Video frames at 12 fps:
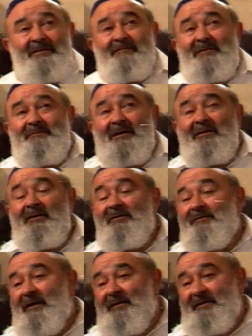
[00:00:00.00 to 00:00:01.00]
was my
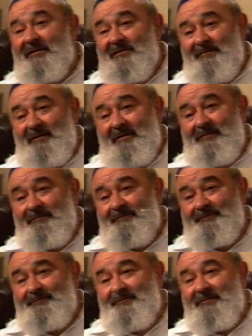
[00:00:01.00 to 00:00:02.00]
godfather as well.
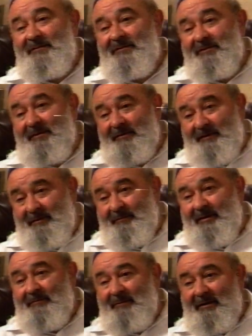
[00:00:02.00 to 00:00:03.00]
He was our
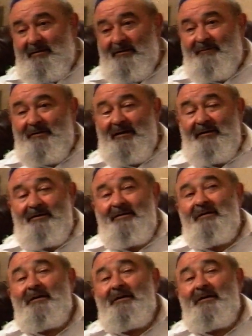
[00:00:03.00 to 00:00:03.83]
rabbi, my godfather.